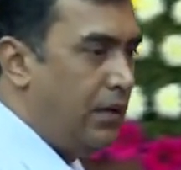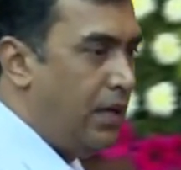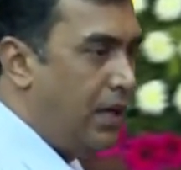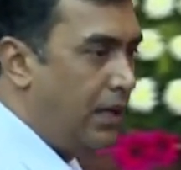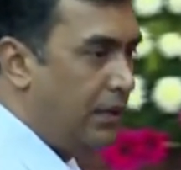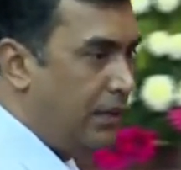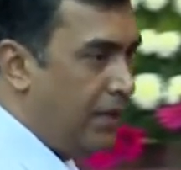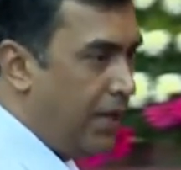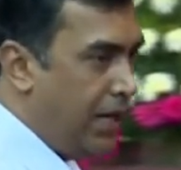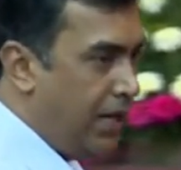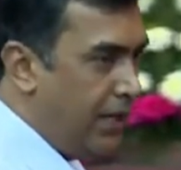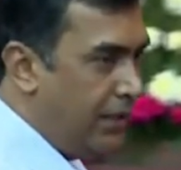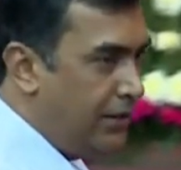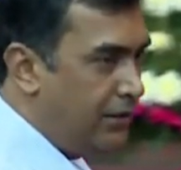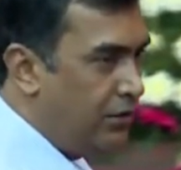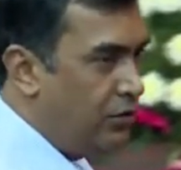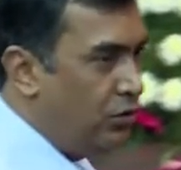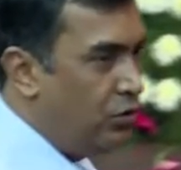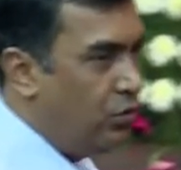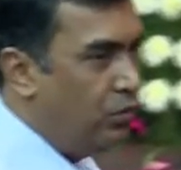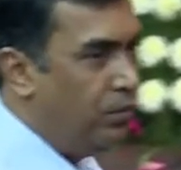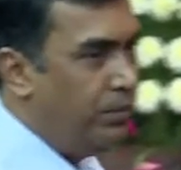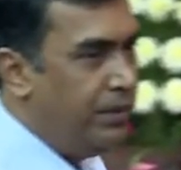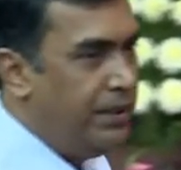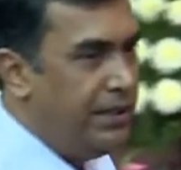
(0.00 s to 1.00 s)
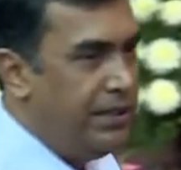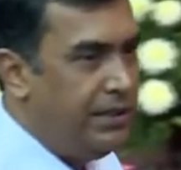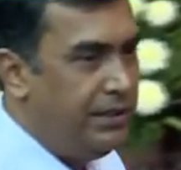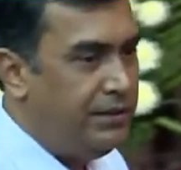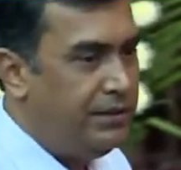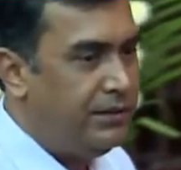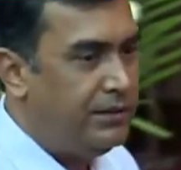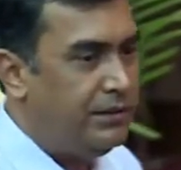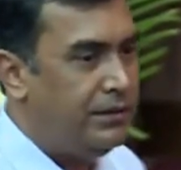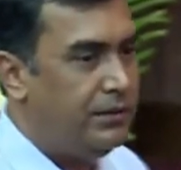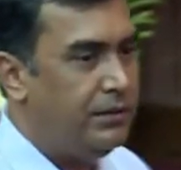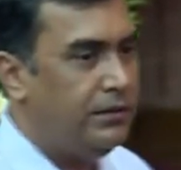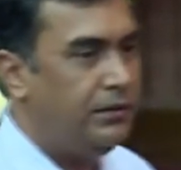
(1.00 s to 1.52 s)
attached to
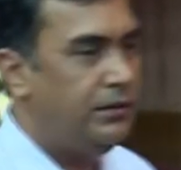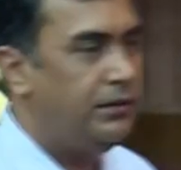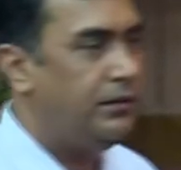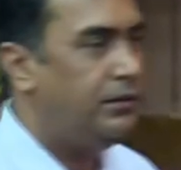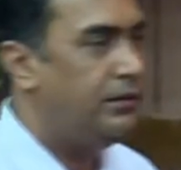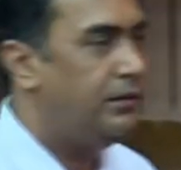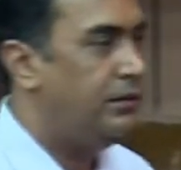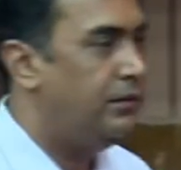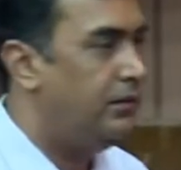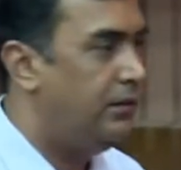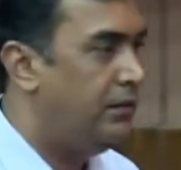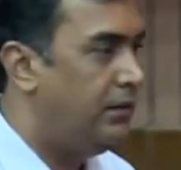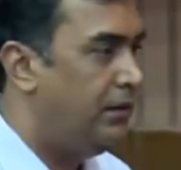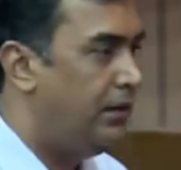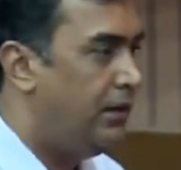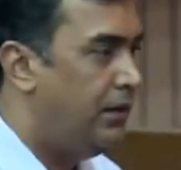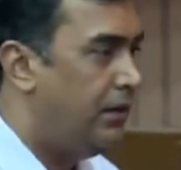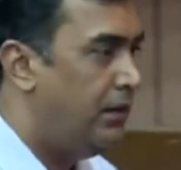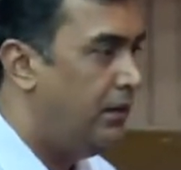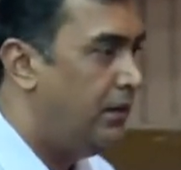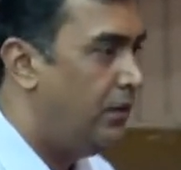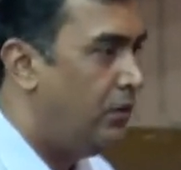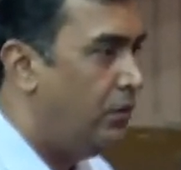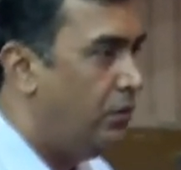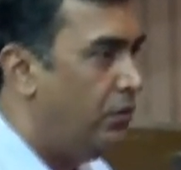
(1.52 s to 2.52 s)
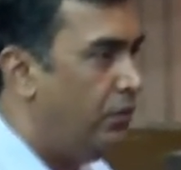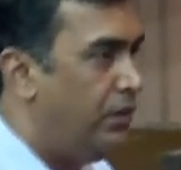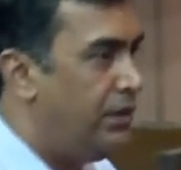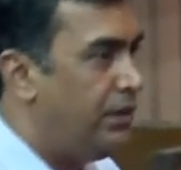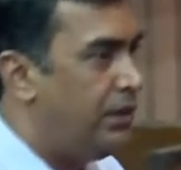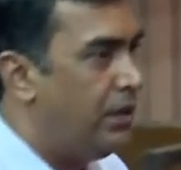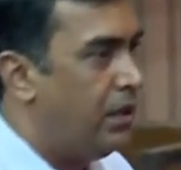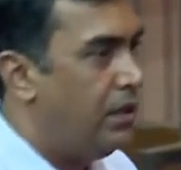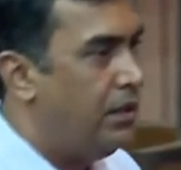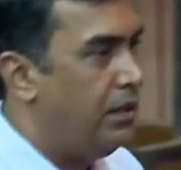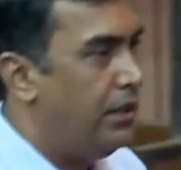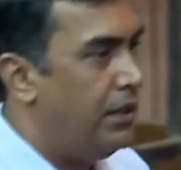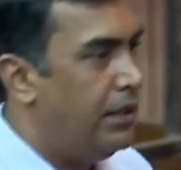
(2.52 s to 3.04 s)
beads
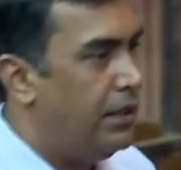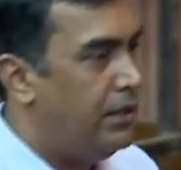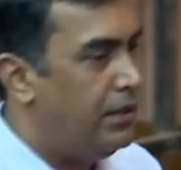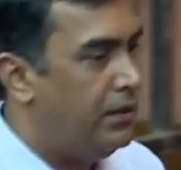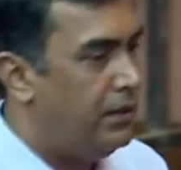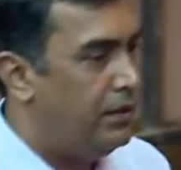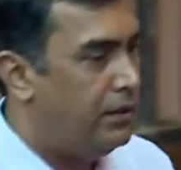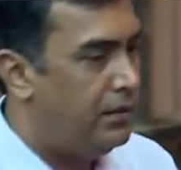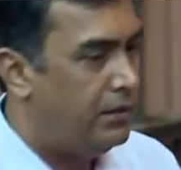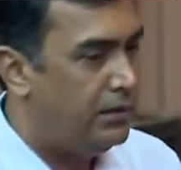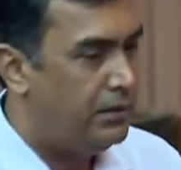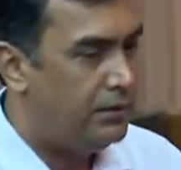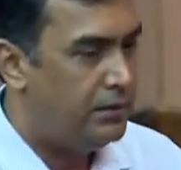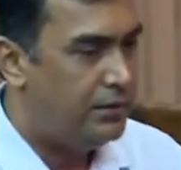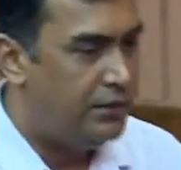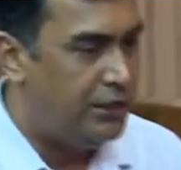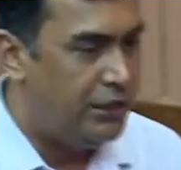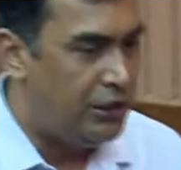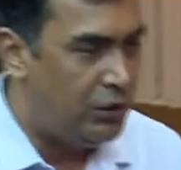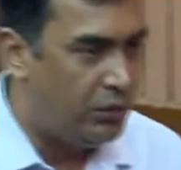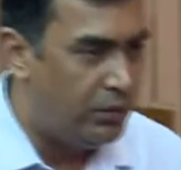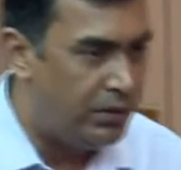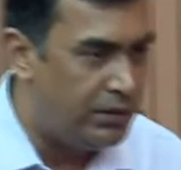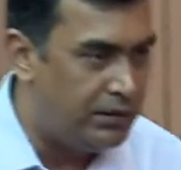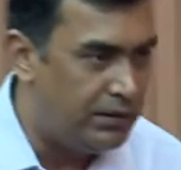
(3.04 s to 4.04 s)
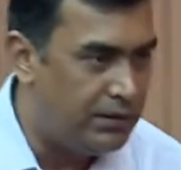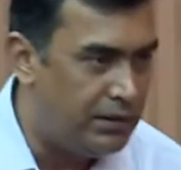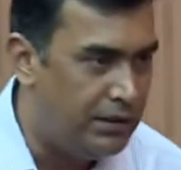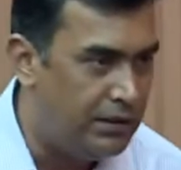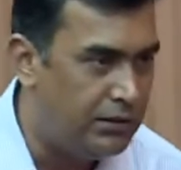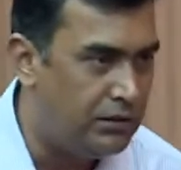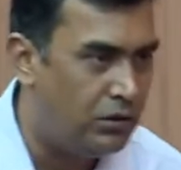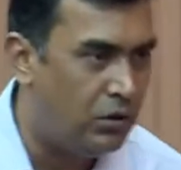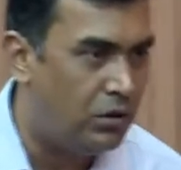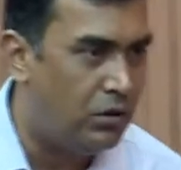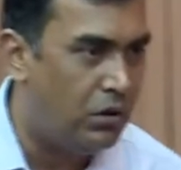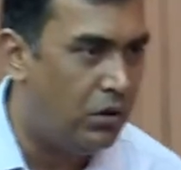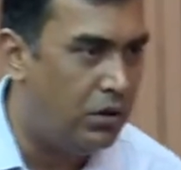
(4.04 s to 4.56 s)
which contain
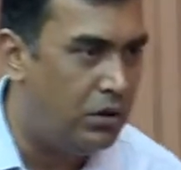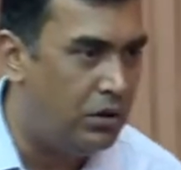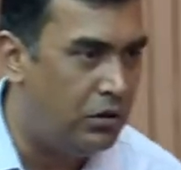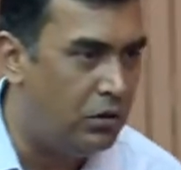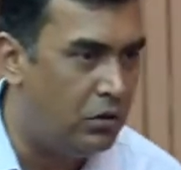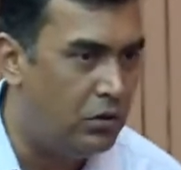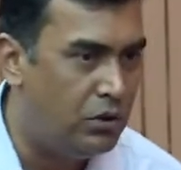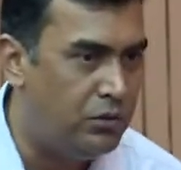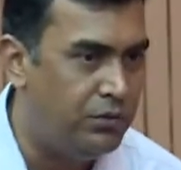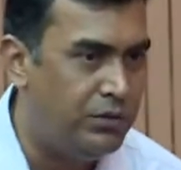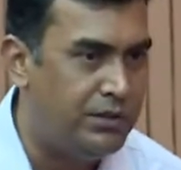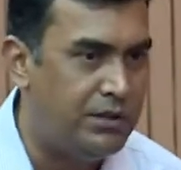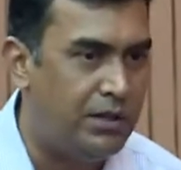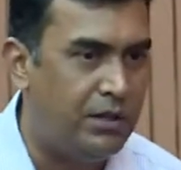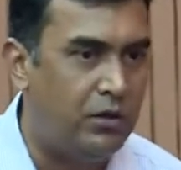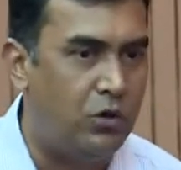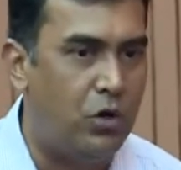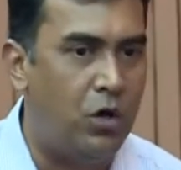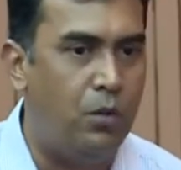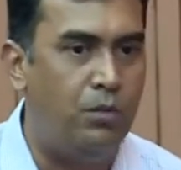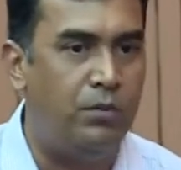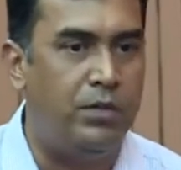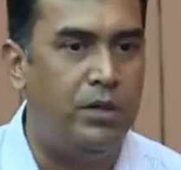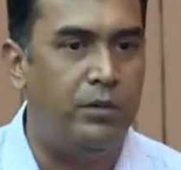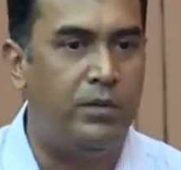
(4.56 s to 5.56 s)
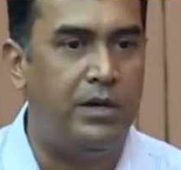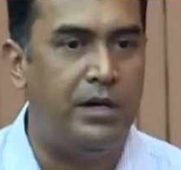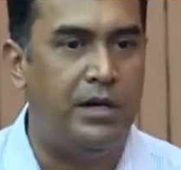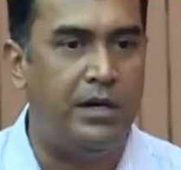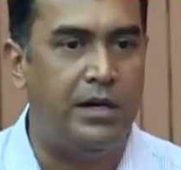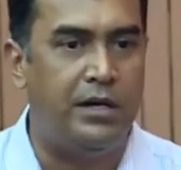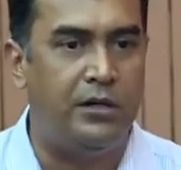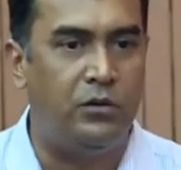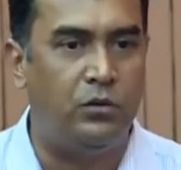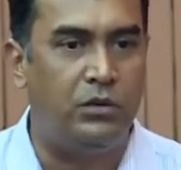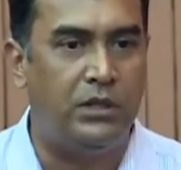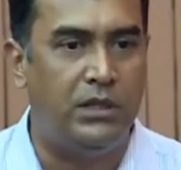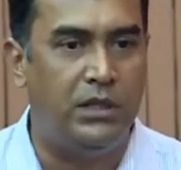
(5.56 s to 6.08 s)
sequences or oligos which are
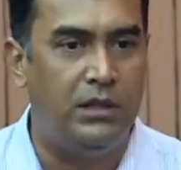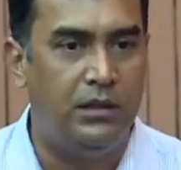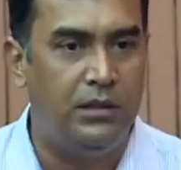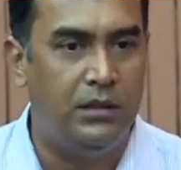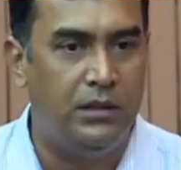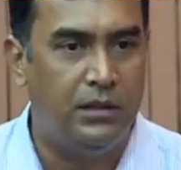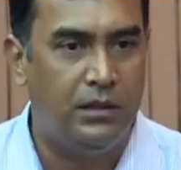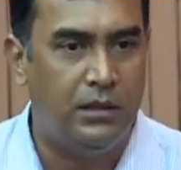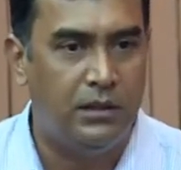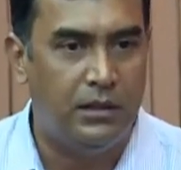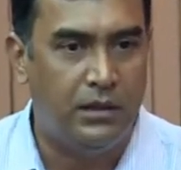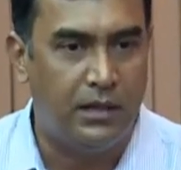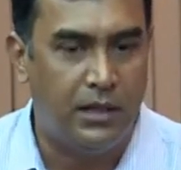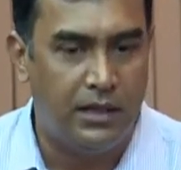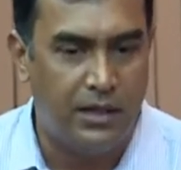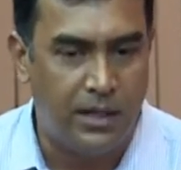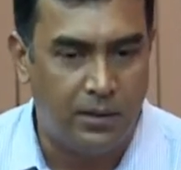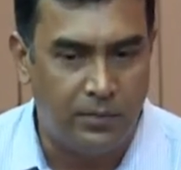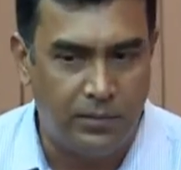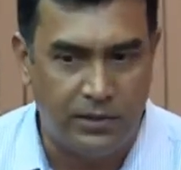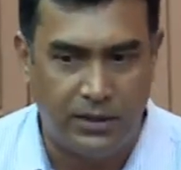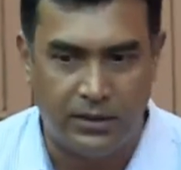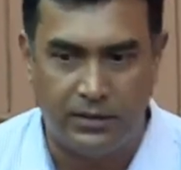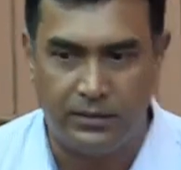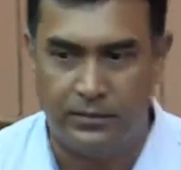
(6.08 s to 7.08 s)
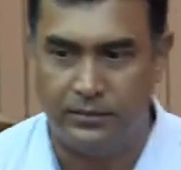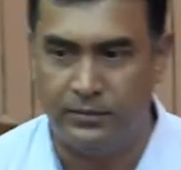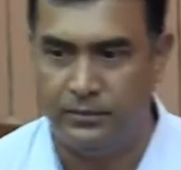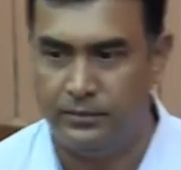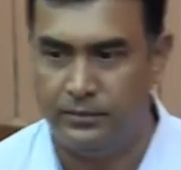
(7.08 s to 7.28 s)
complementary to the adapter.